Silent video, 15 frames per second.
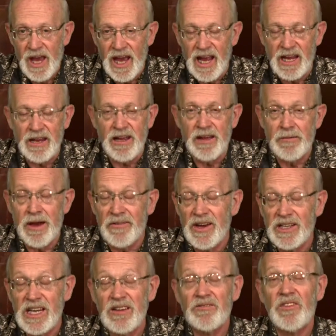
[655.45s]
and matter of
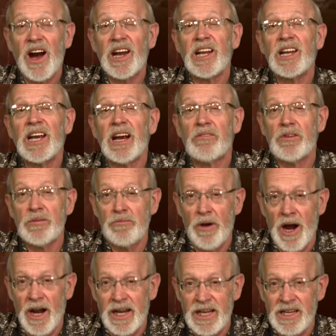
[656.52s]
fact, he invited
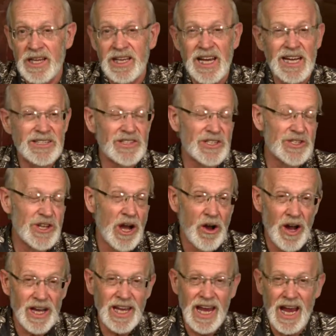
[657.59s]
everybody, and the king says, "No,
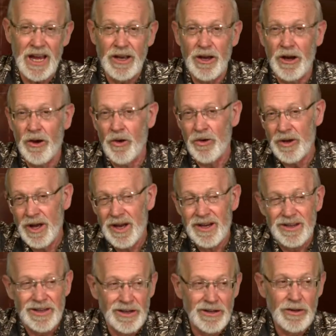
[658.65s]
I can't go.
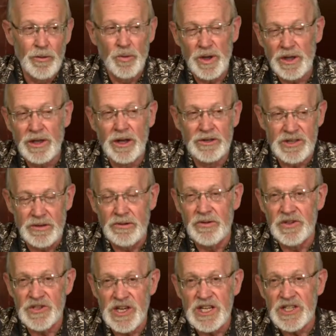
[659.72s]
You know, we, you know, some of
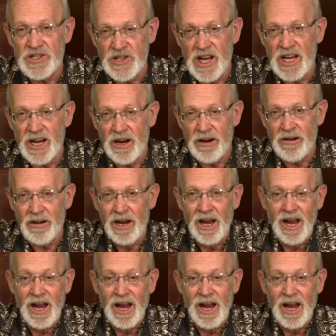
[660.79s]
us need to stay here."